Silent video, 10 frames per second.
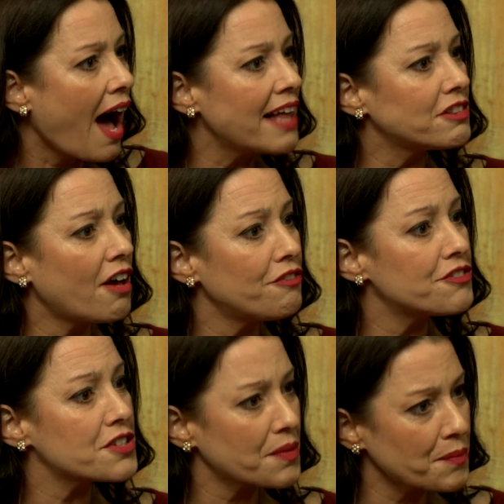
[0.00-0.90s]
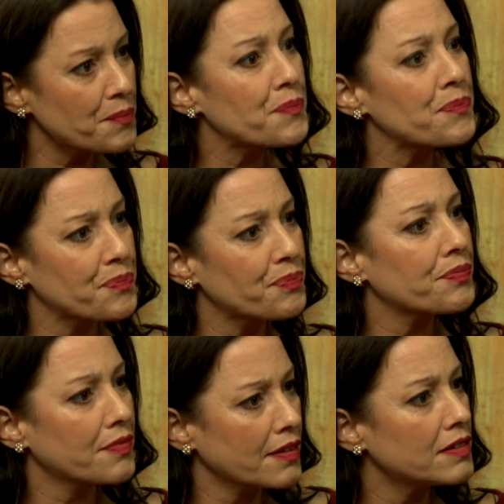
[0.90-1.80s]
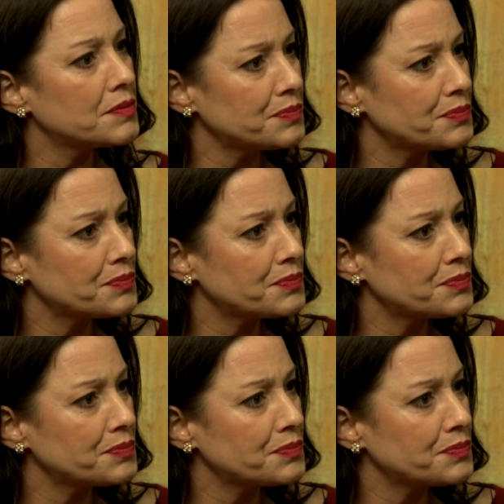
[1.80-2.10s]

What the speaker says: Now this is you